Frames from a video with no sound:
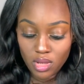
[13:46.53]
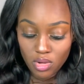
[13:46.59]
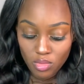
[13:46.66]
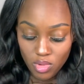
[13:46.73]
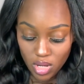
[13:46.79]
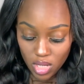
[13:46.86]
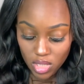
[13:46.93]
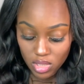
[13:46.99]

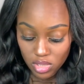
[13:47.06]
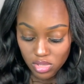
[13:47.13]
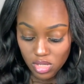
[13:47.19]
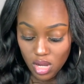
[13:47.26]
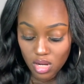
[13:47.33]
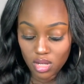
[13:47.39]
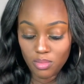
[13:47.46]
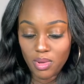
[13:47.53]
we're gonna
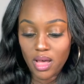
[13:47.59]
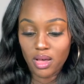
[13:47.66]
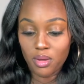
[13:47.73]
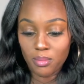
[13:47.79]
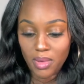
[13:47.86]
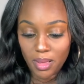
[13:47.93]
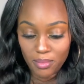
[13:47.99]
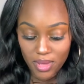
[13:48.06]
talk about
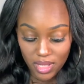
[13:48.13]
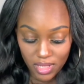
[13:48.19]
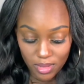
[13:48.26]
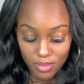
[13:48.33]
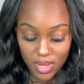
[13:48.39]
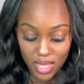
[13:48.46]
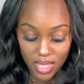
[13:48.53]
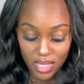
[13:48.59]
my belly
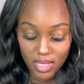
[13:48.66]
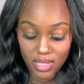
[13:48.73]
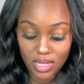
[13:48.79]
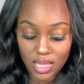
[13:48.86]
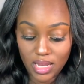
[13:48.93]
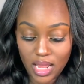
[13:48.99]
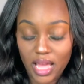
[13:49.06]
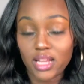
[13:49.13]
band
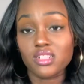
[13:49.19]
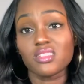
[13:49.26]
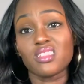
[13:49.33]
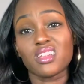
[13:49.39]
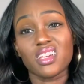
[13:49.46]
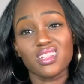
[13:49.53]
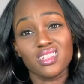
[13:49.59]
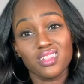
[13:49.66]
and I actually
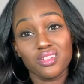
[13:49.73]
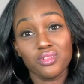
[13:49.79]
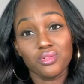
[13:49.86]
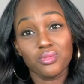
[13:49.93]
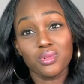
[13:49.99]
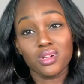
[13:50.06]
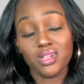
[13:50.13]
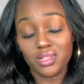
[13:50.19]
think I need a new
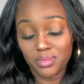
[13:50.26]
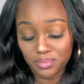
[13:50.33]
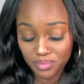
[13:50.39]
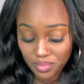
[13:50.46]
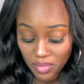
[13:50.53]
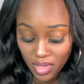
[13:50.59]
one.